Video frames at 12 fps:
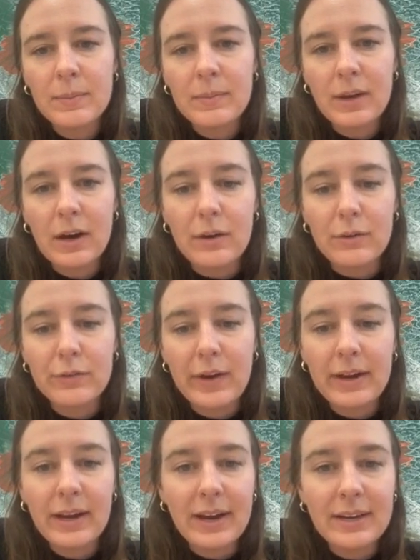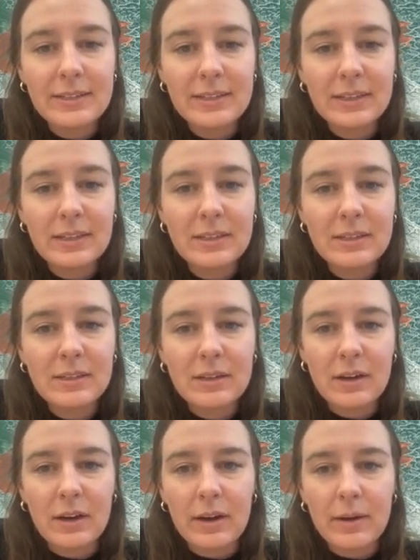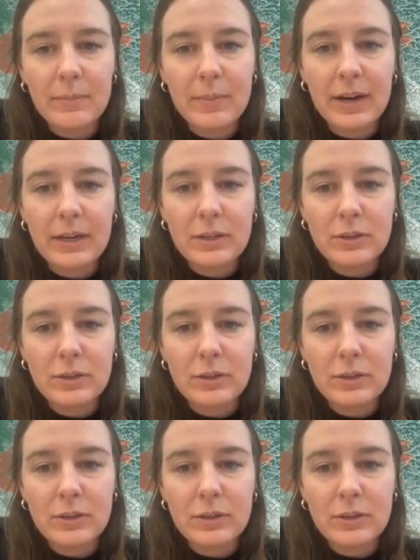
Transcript: Now, fatty acids bind